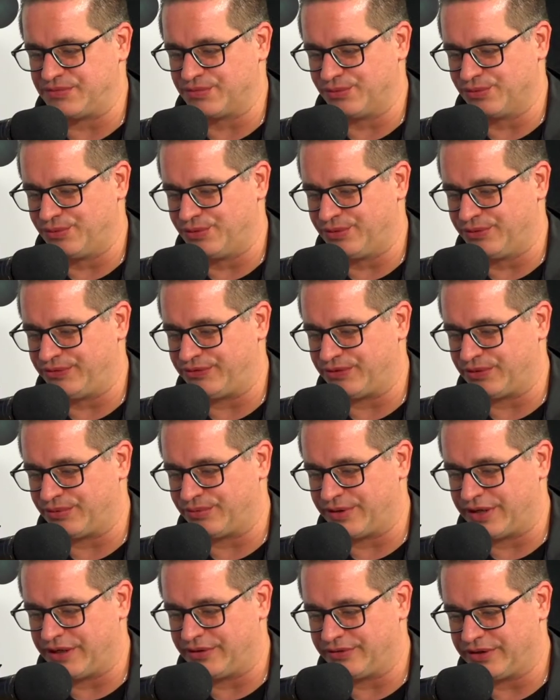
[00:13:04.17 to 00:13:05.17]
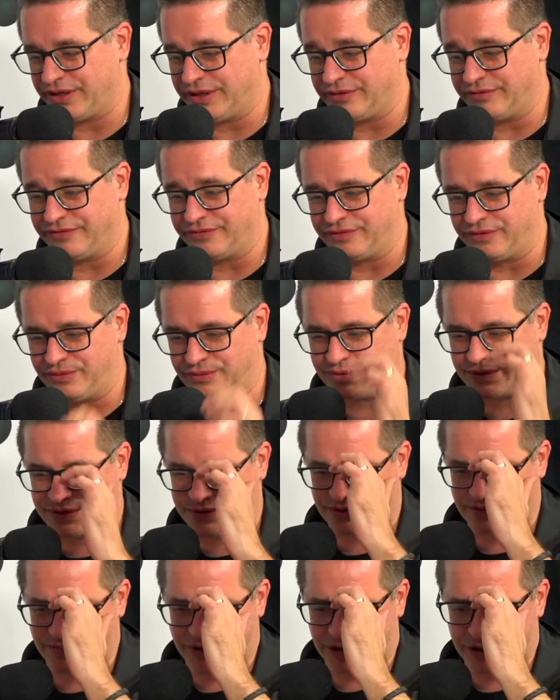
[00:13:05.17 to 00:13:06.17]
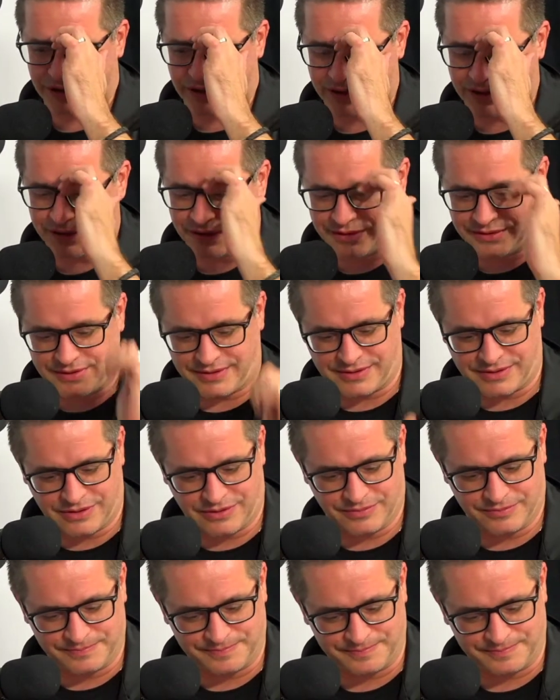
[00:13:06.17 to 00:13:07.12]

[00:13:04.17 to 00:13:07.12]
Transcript: T C rules around influencer marketing.